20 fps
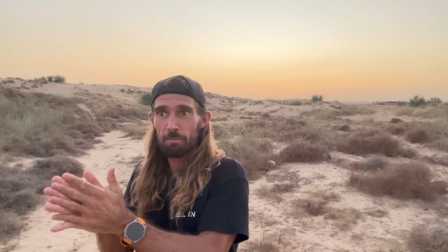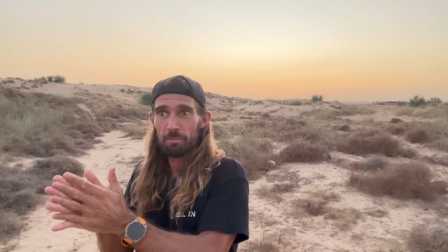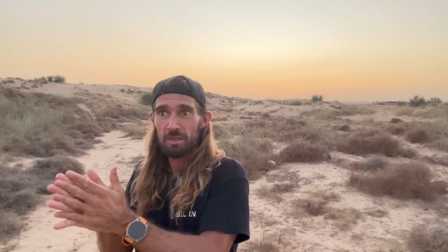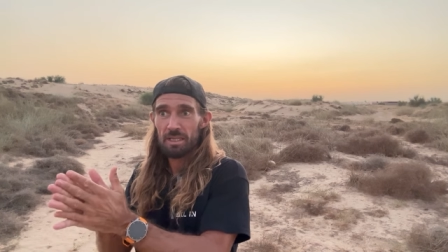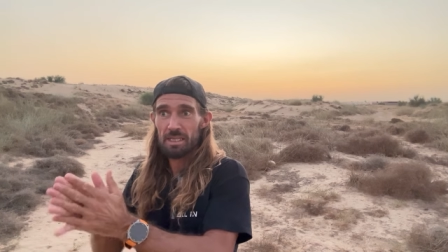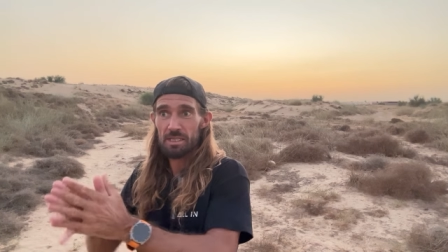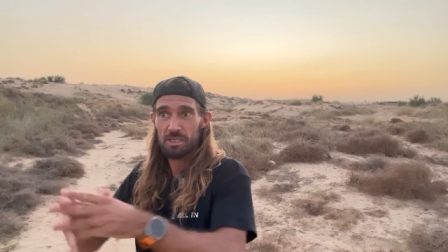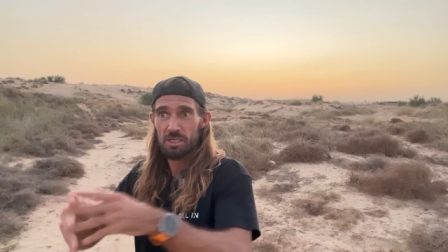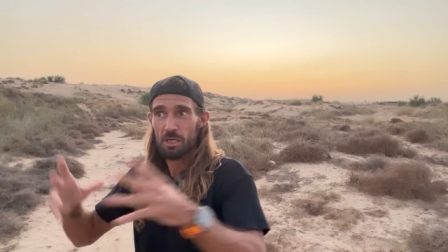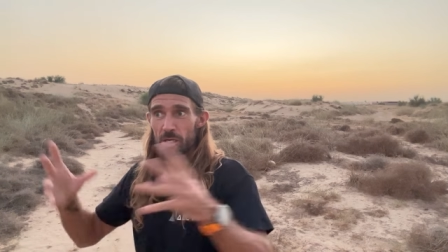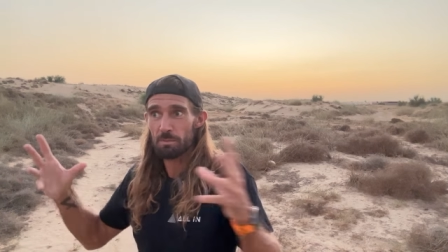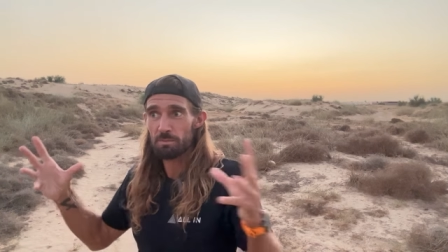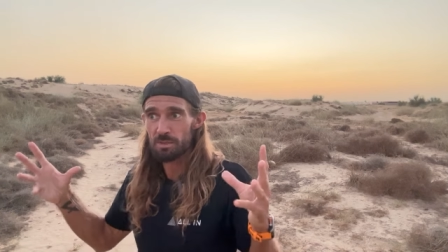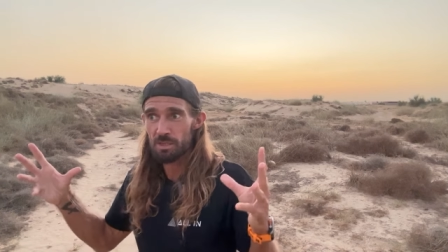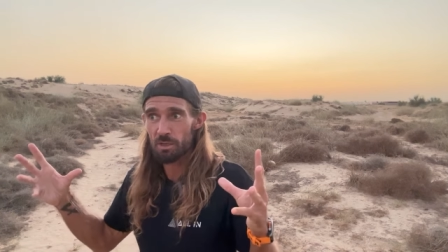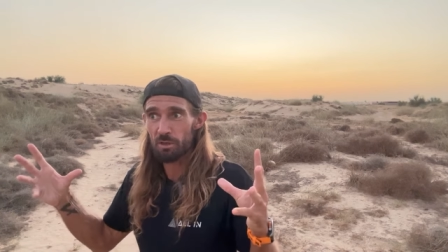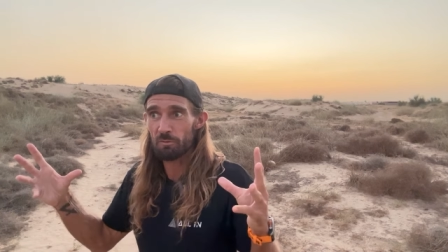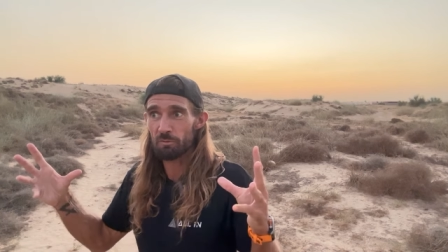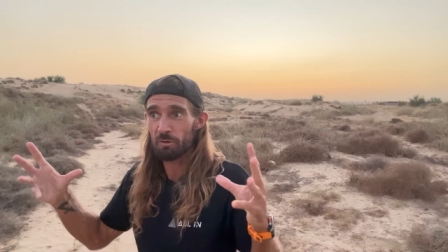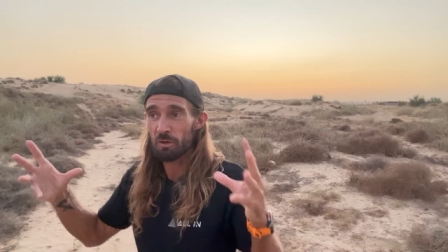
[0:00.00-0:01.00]
in terms
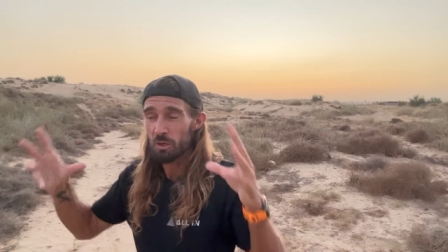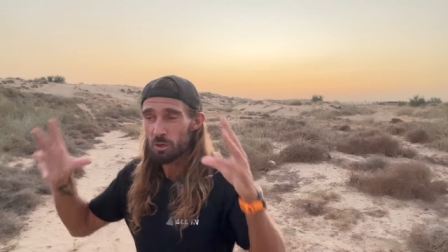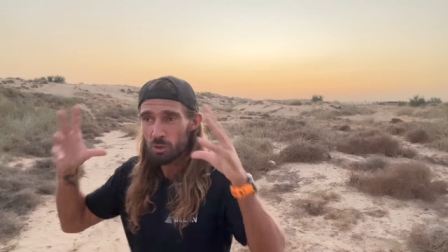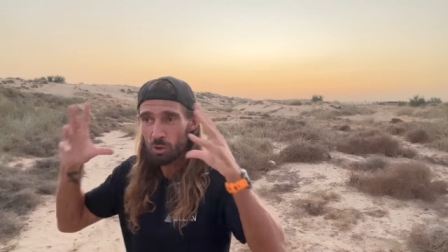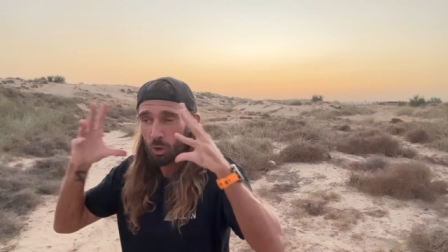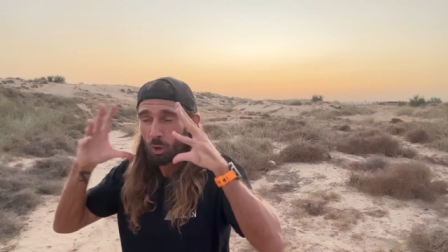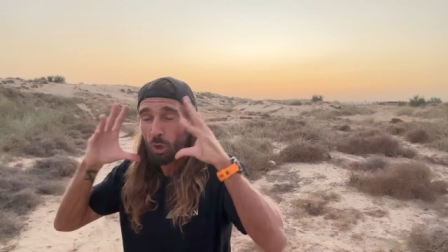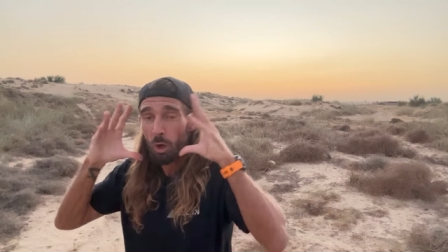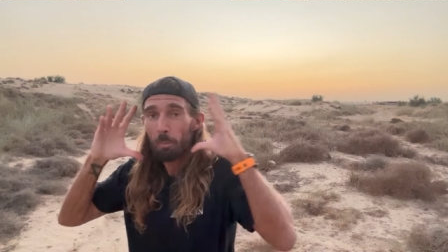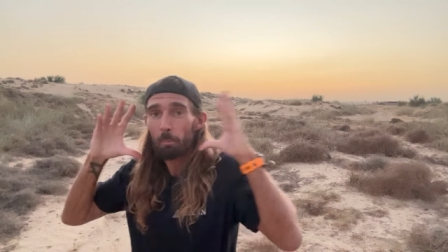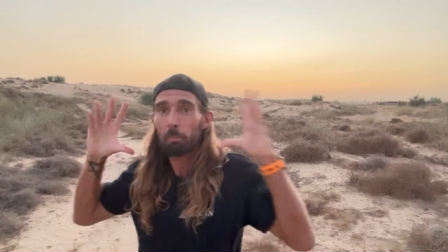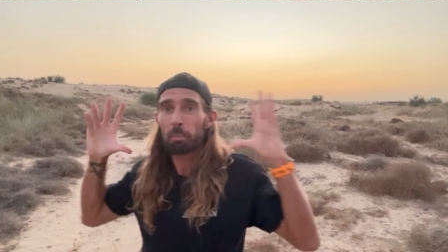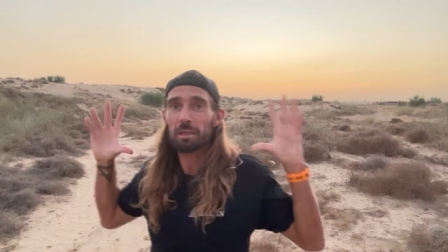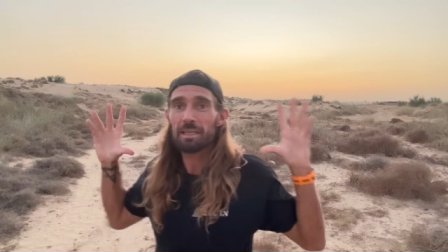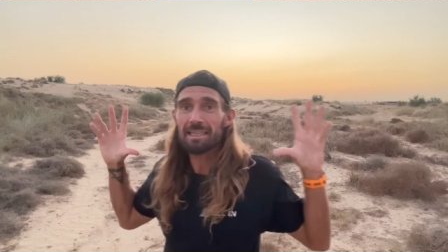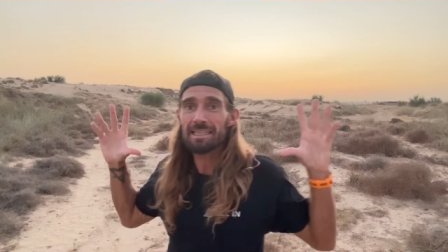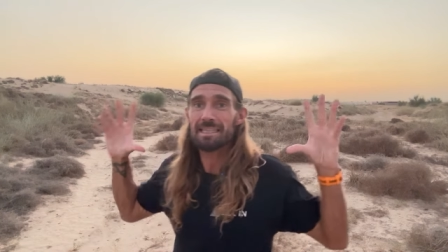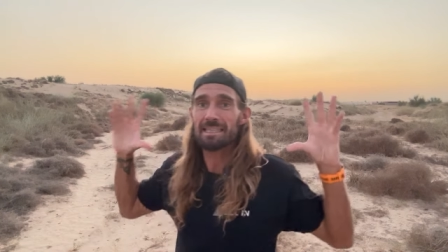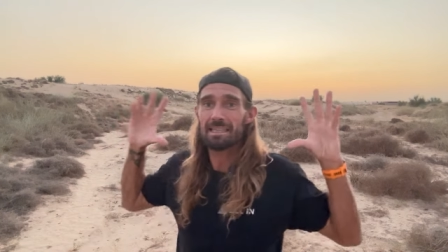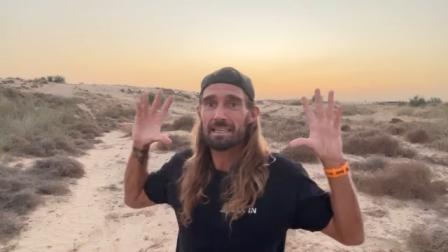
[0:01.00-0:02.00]
of you're
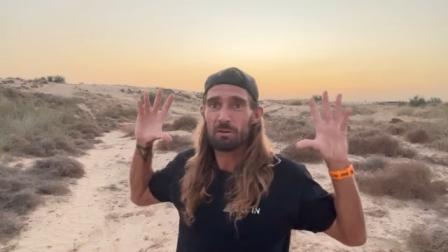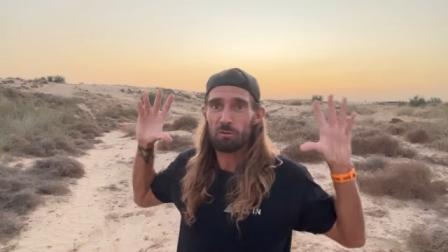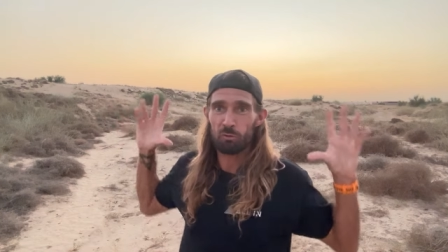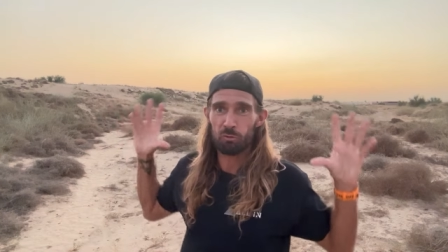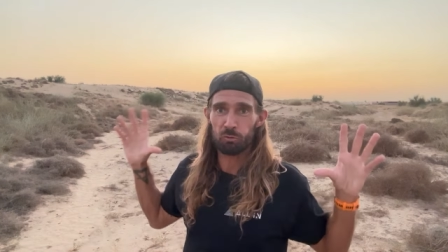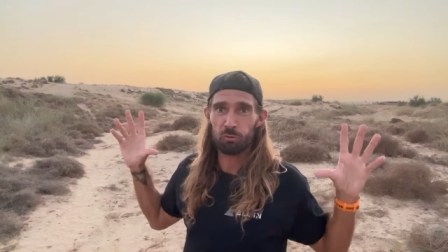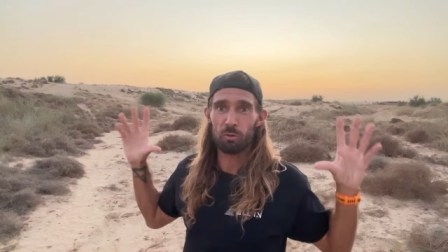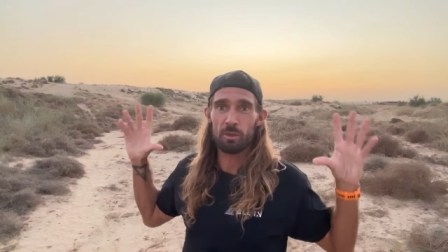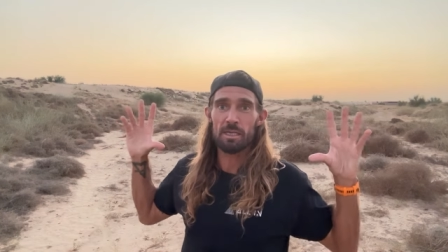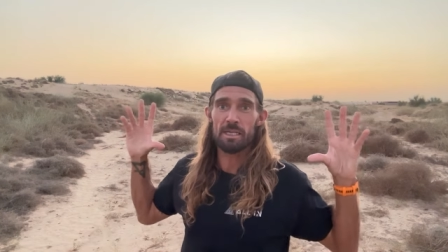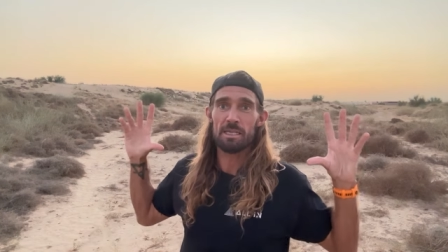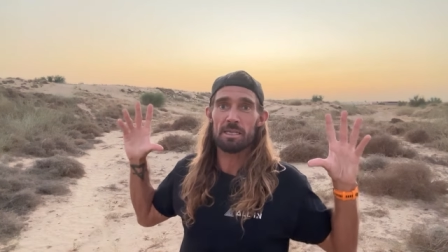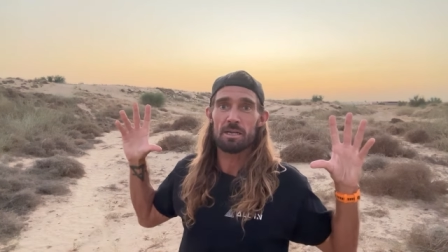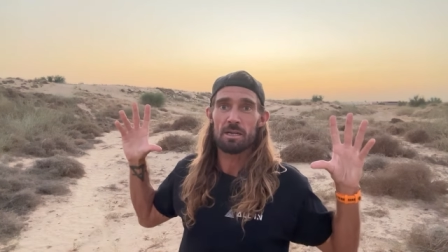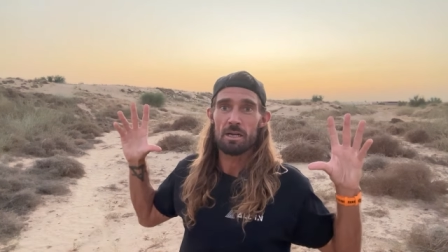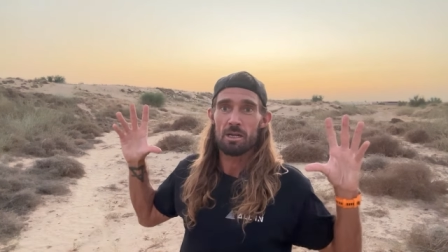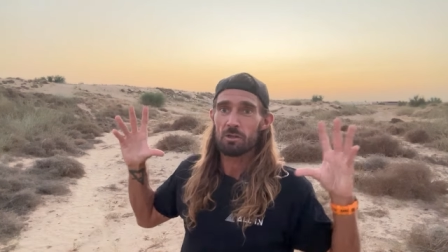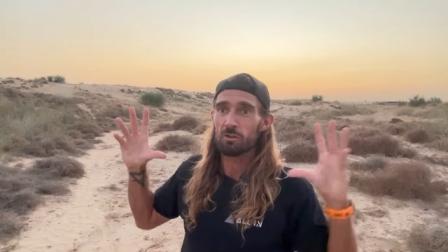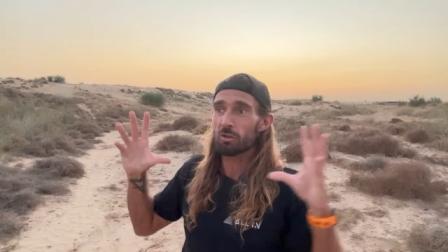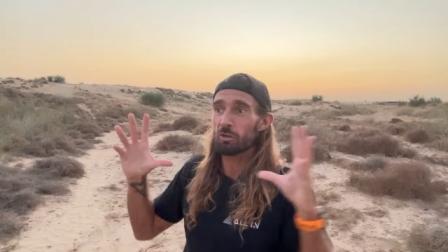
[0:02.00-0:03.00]
completely free
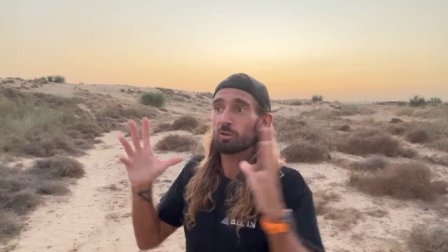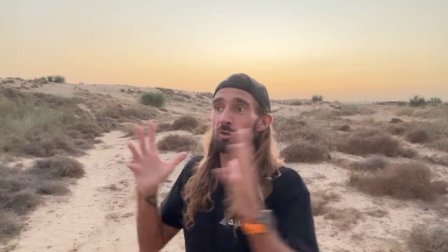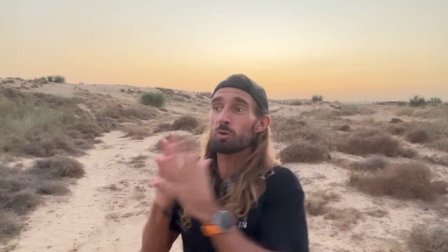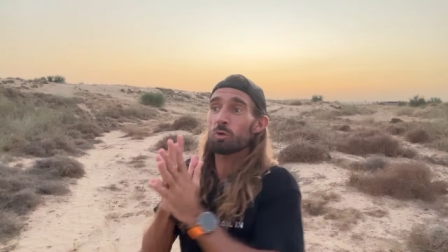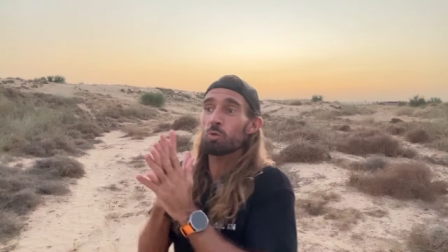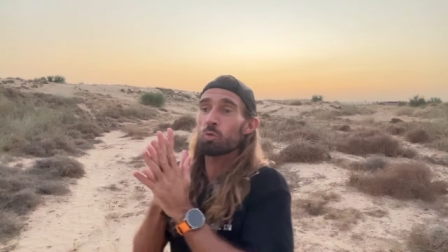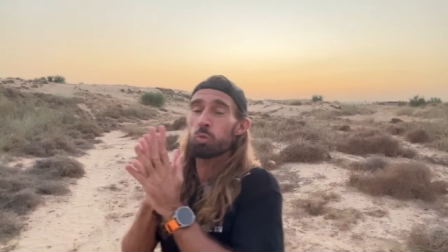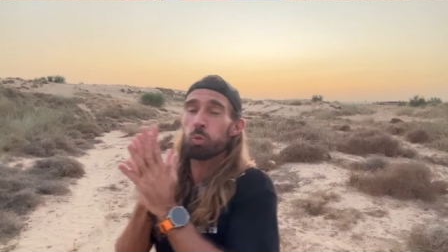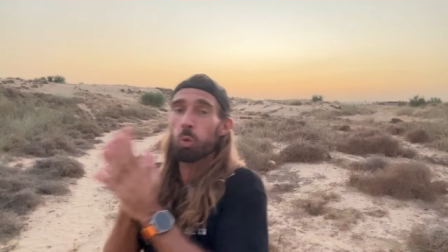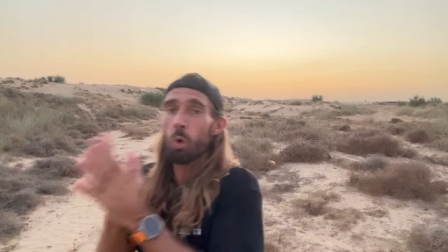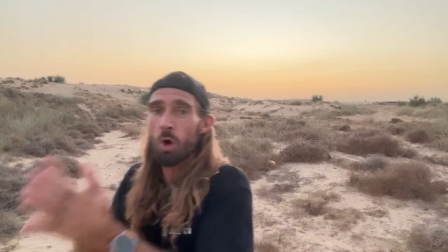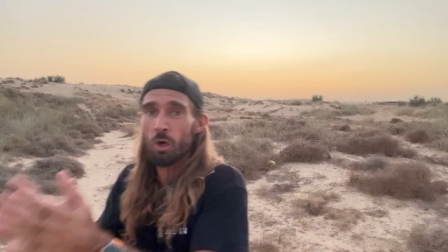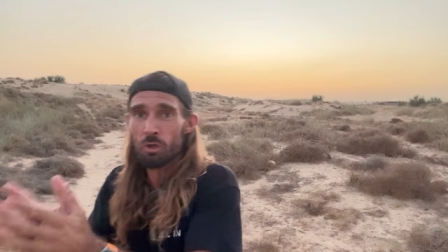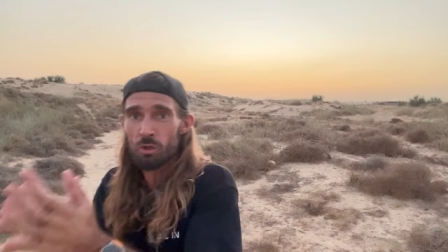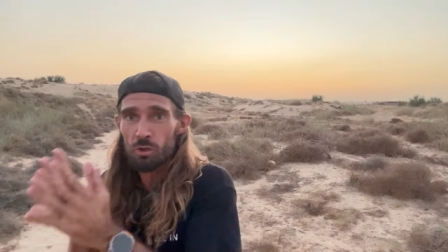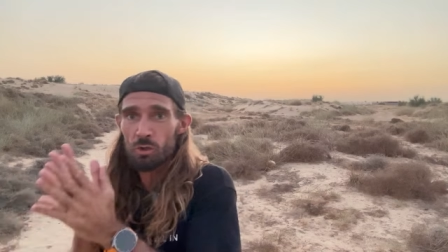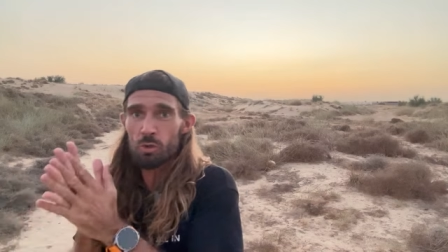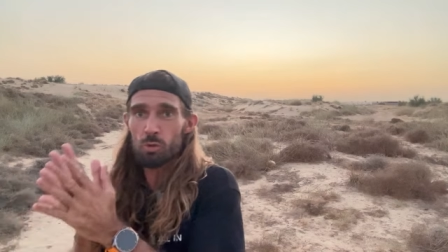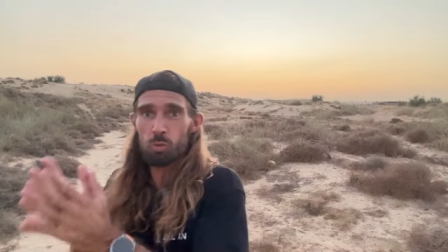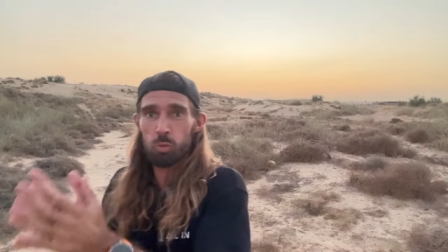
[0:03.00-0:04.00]
to do what
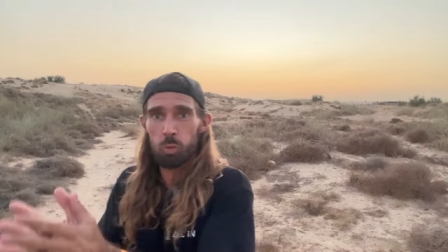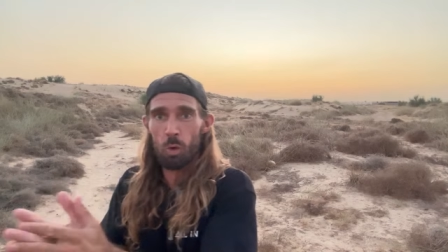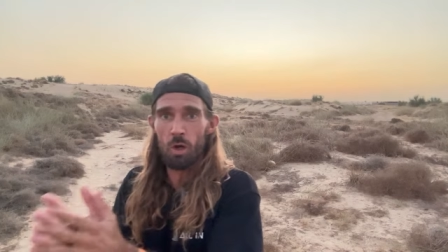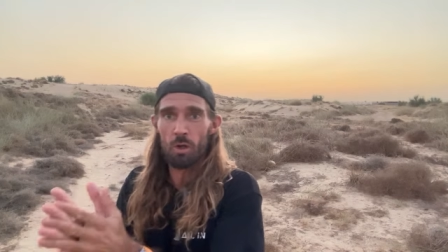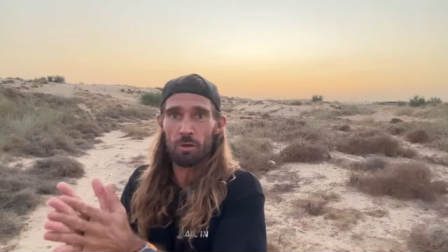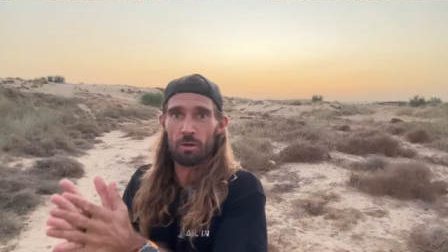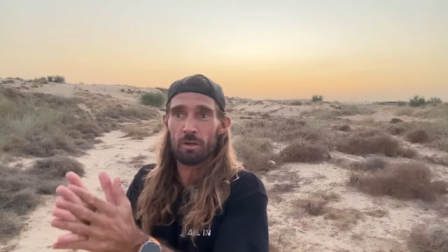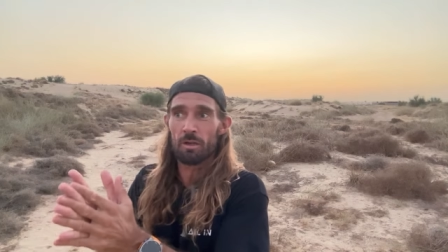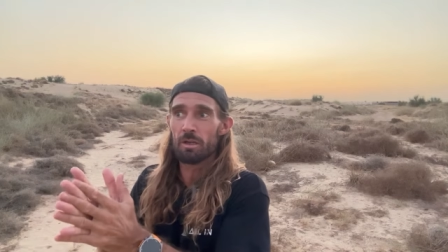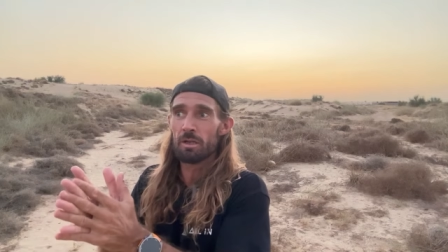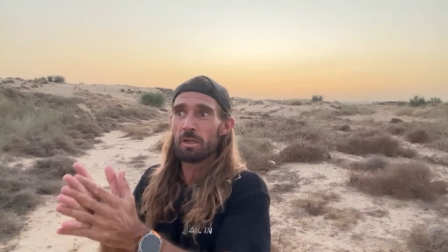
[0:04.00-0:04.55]
you want